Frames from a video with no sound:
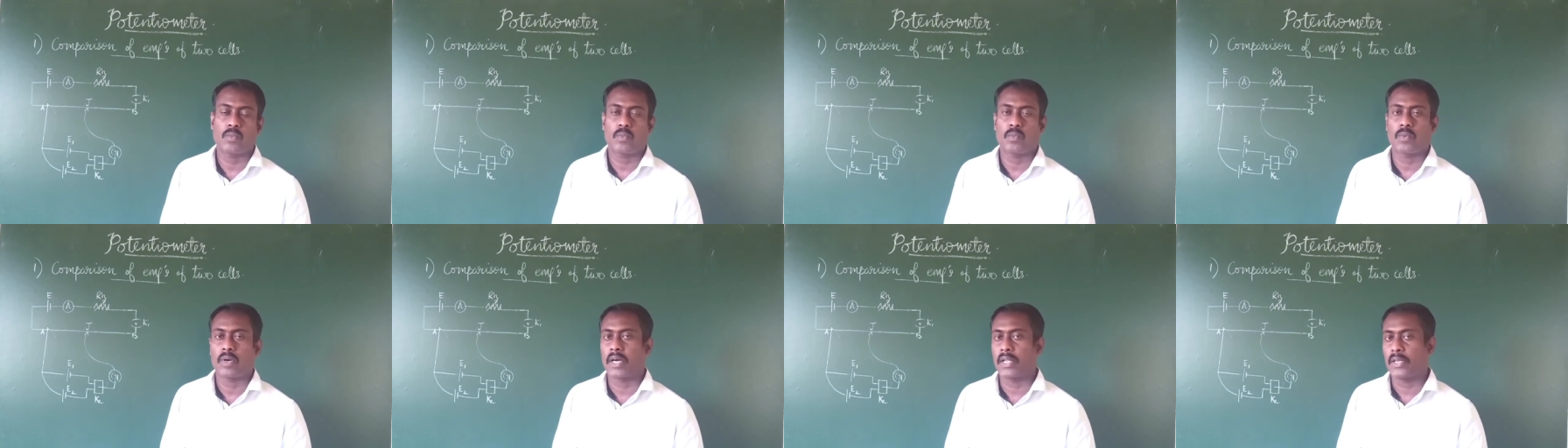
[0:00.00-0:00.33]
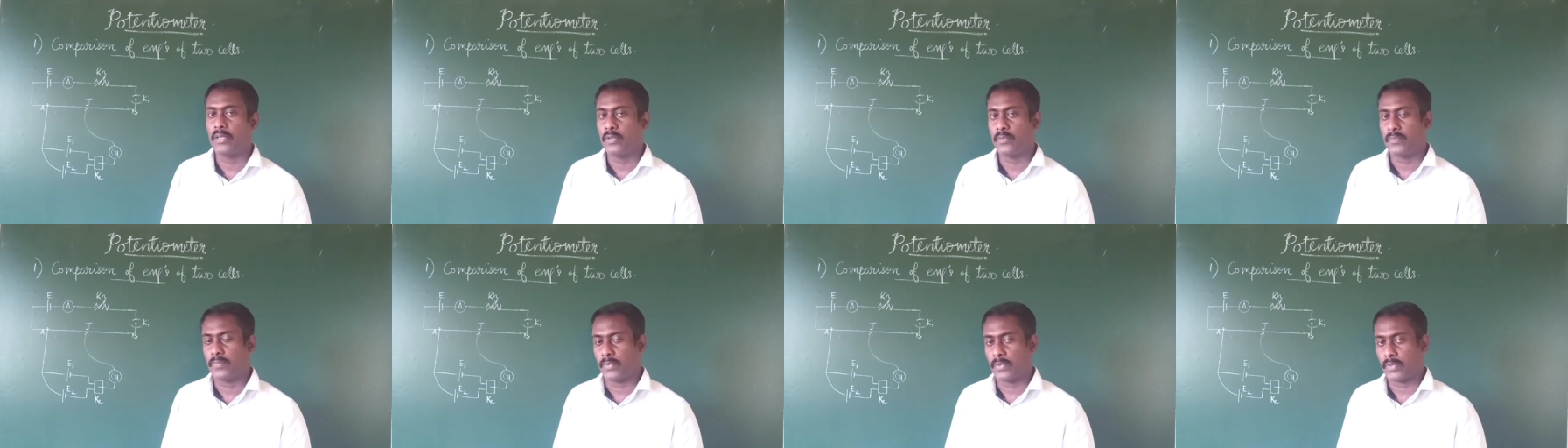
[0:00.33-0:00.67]

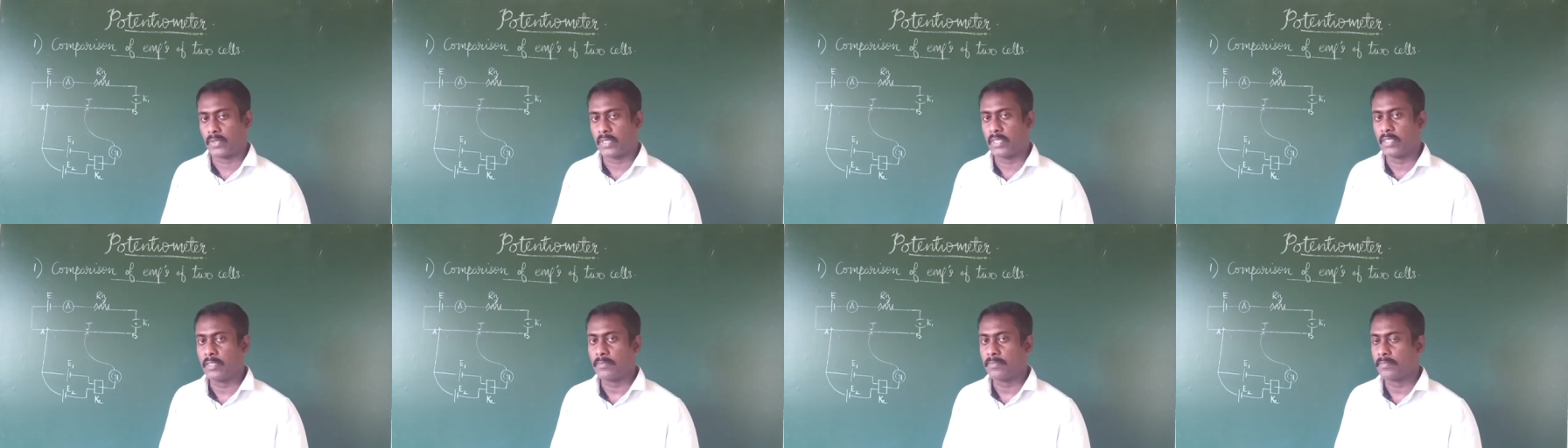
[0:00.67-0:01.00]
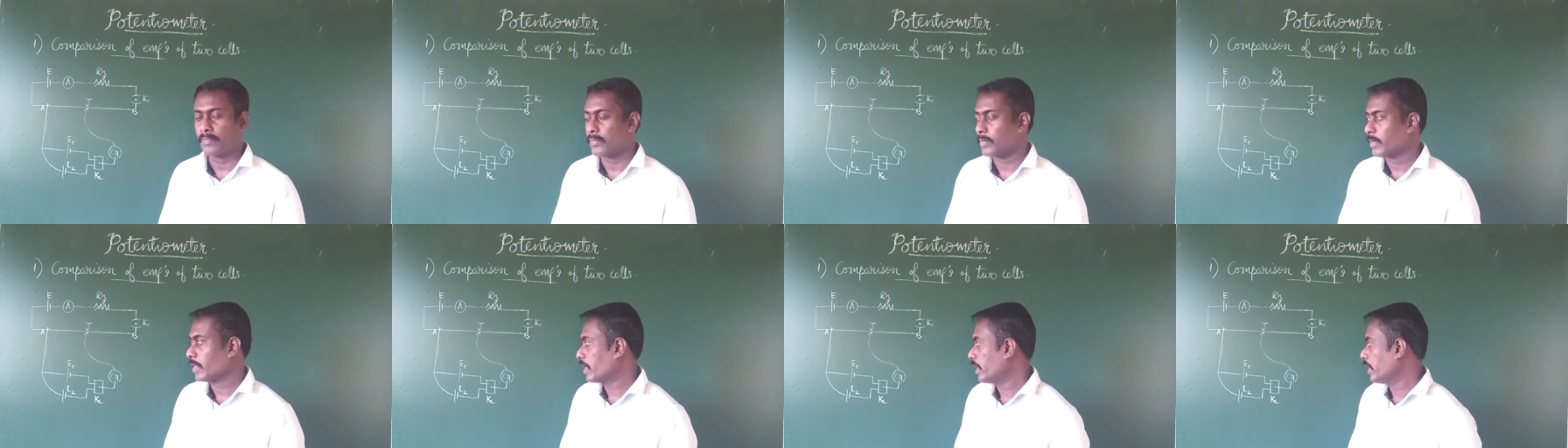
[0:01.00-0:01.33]
value for the
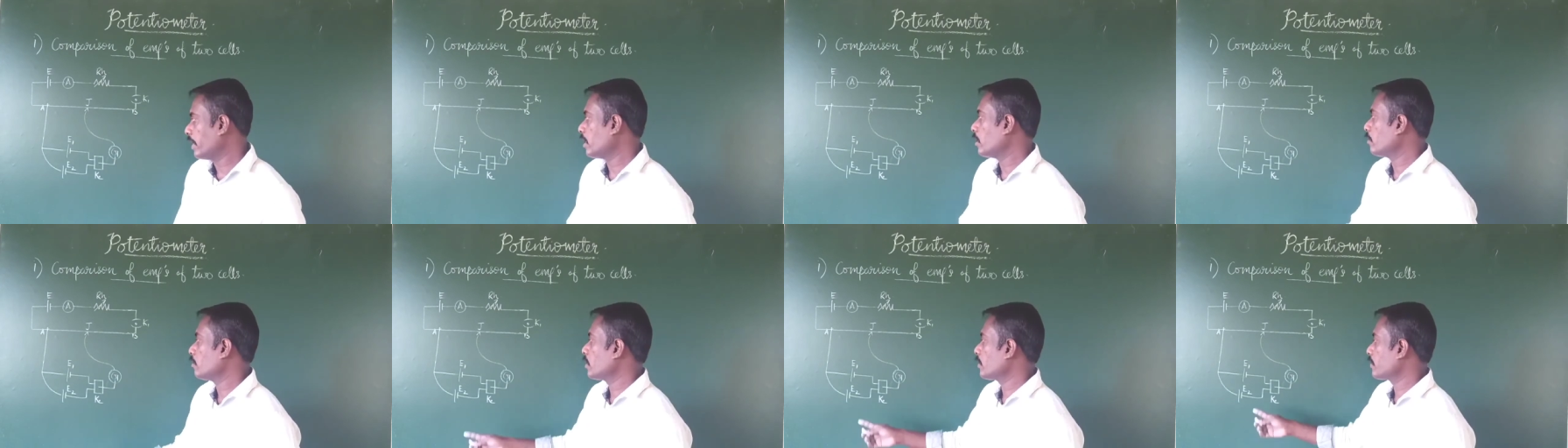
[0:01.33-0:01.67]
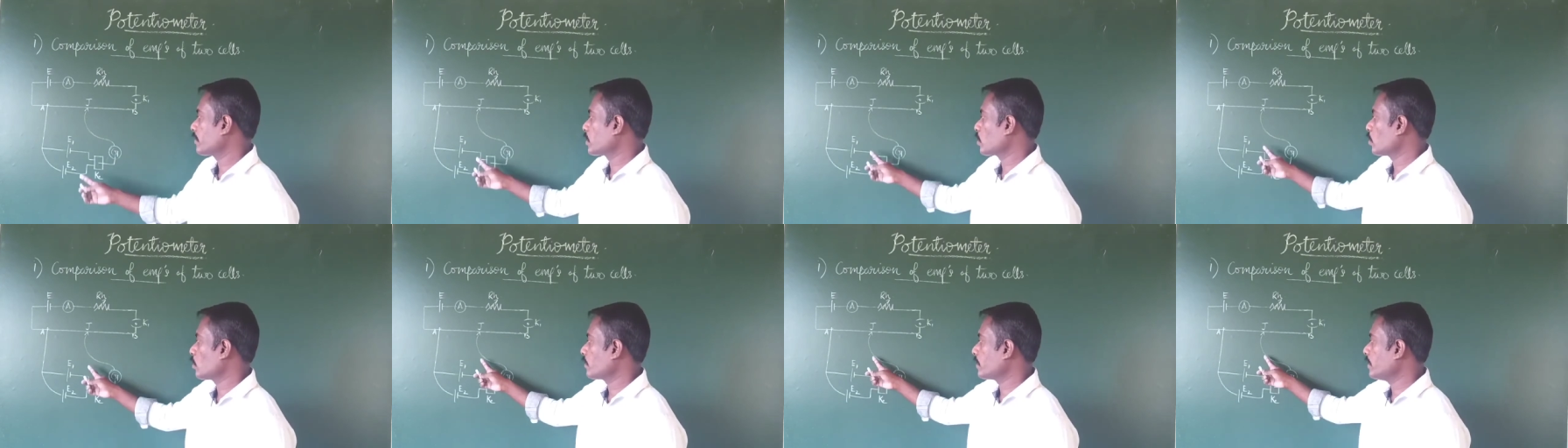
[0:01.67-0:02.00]

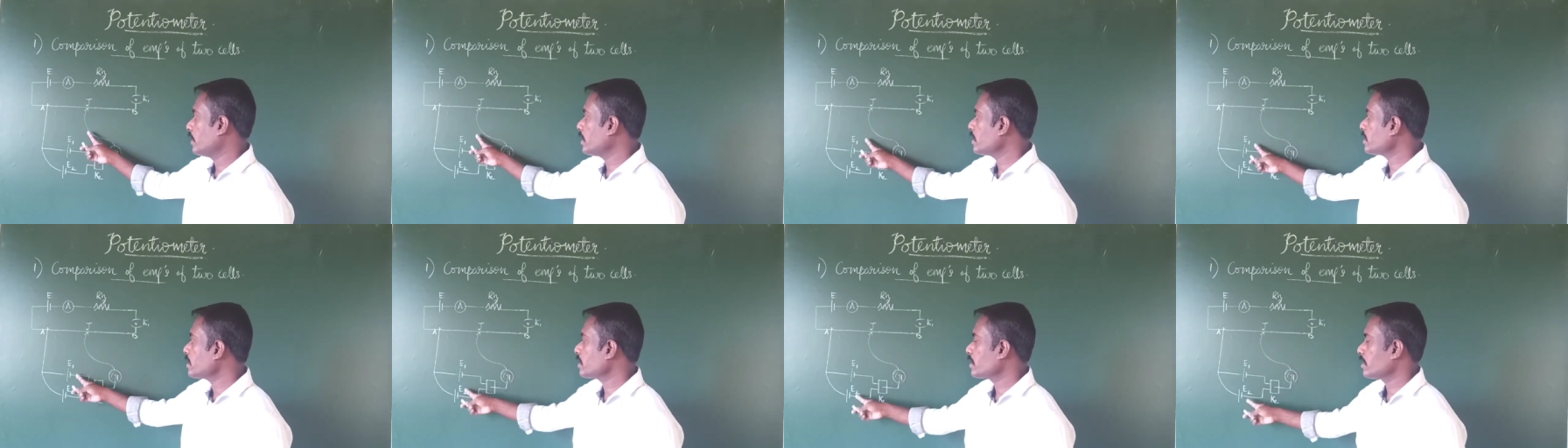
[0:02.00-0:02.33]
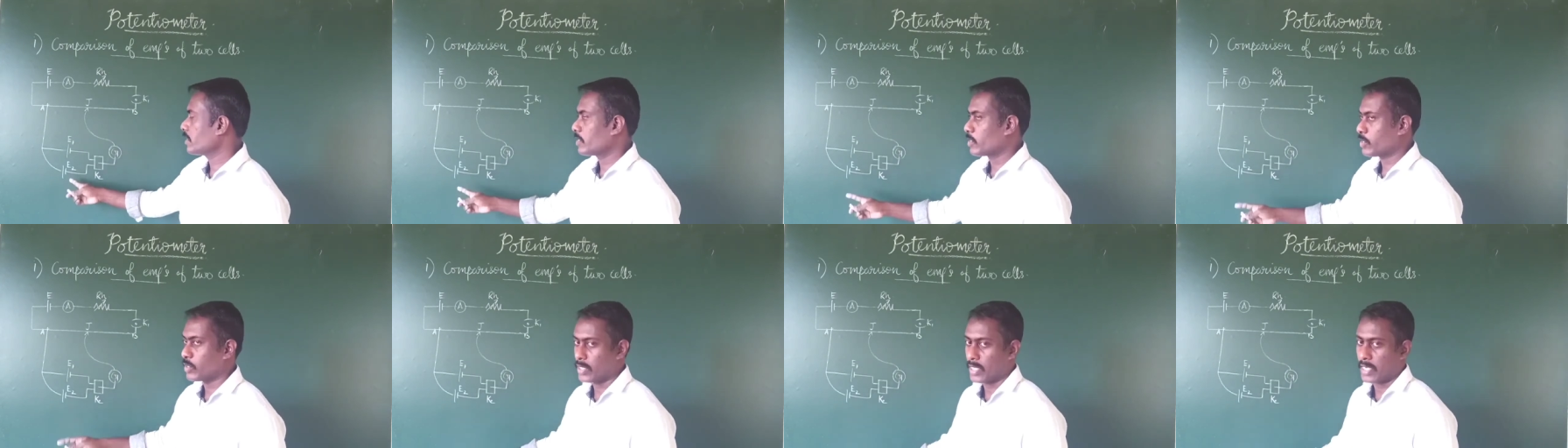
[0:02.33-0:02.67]
EMFs of these
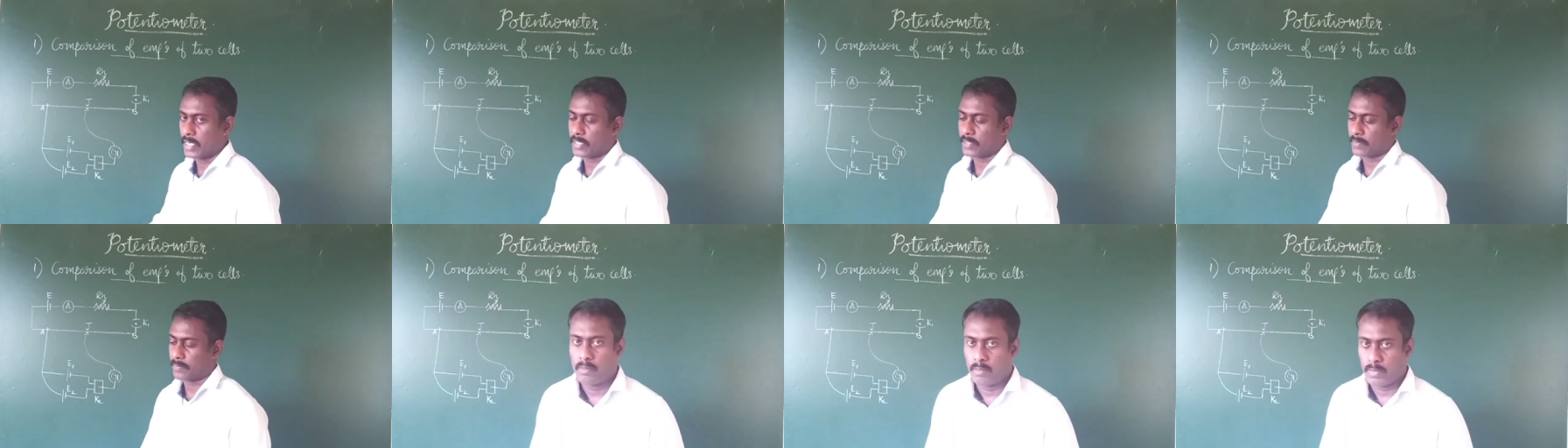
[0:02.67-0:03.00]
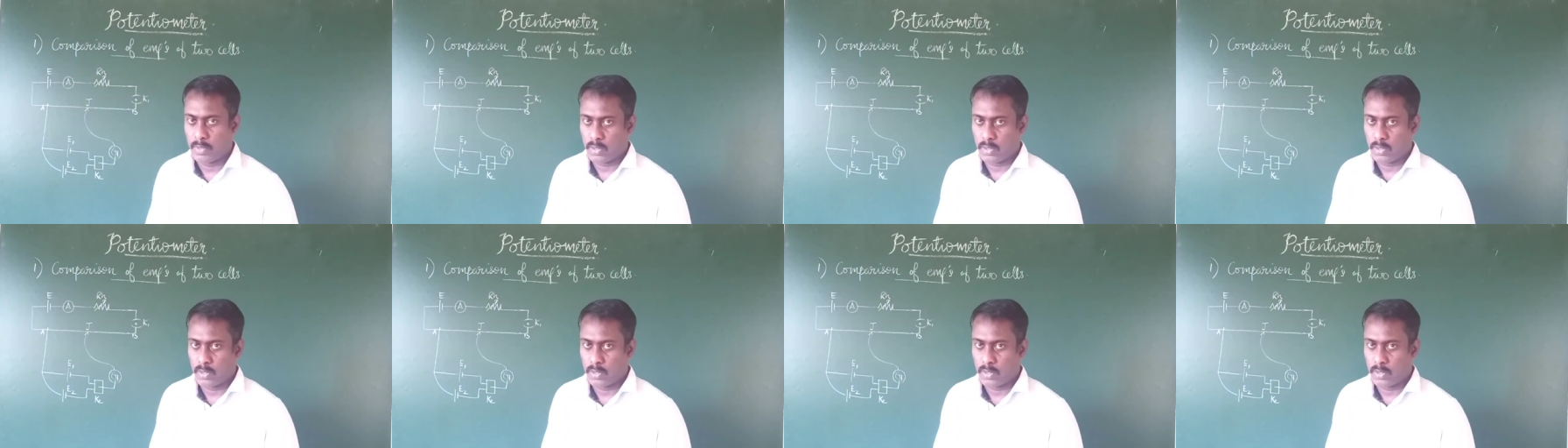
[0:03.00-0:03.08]
cells,